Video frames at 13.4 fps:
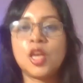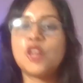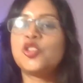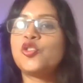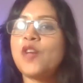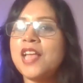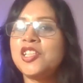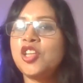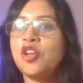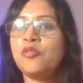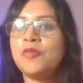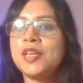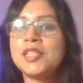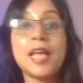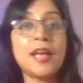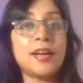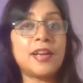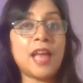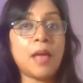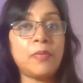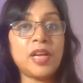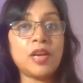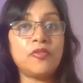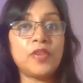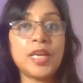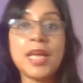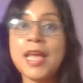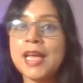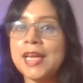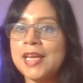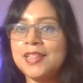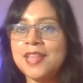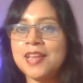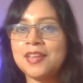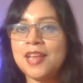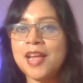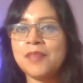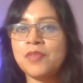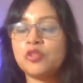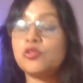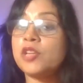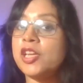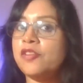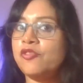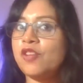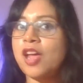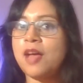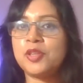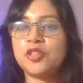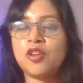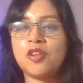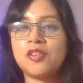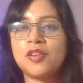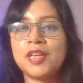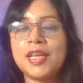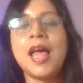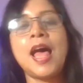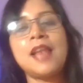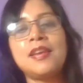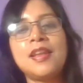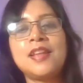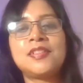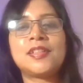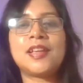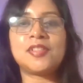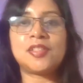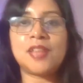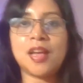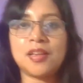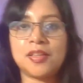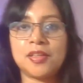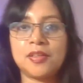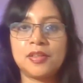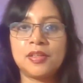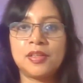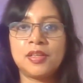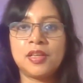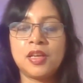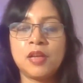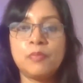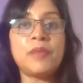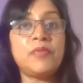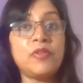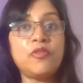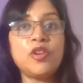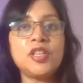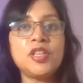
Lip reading: So, as always, grab a coffee, hit that like button if you haven't already, and let's get started. But before I